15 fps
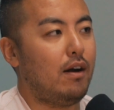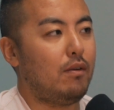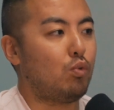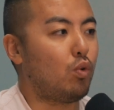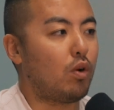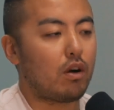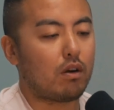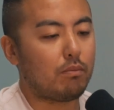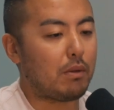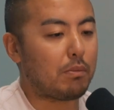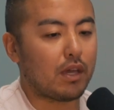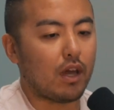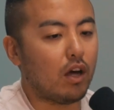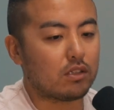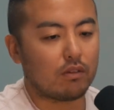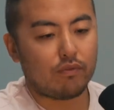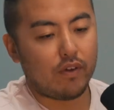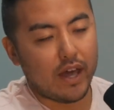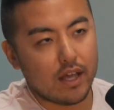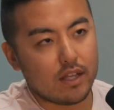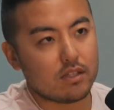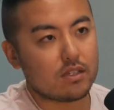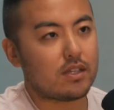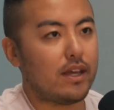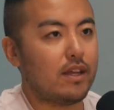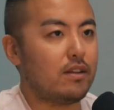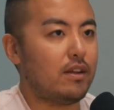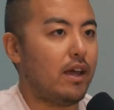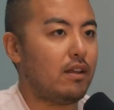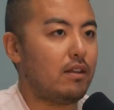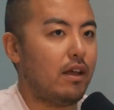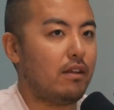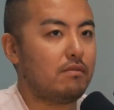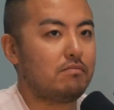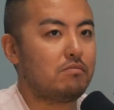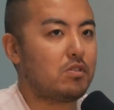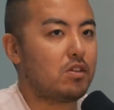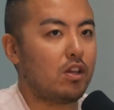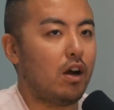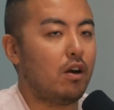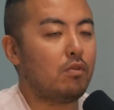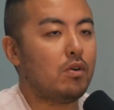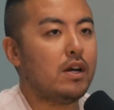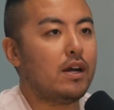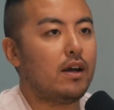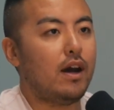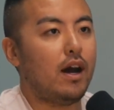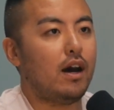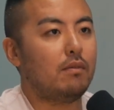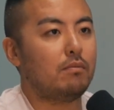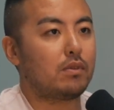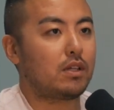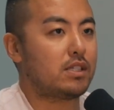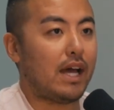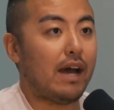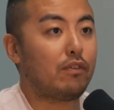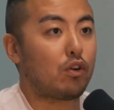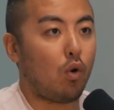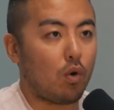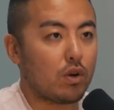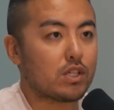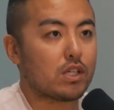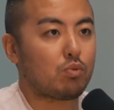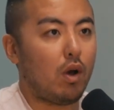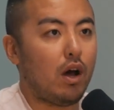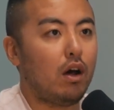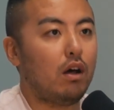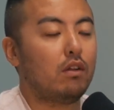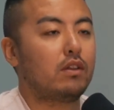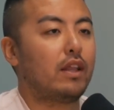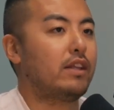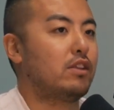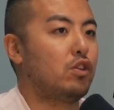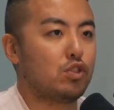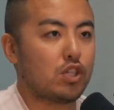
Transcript: who are maybe on the fence, and you know, because I have a course as well that you